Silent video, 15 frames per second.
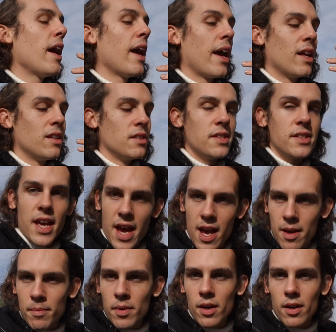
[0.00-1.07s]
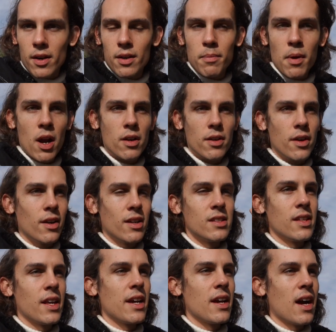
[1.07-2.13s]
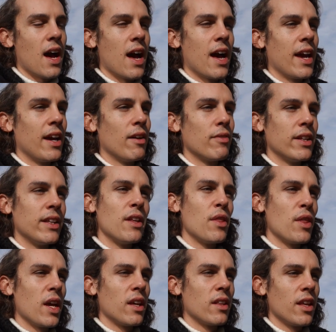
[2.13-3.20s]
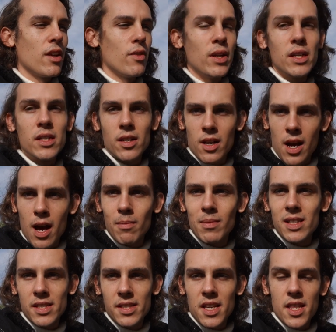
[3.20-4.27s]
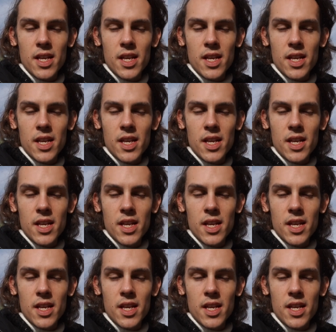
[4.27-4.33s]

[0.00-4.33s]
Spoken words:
And Sam, her partner, is like, I really think that you need to come and see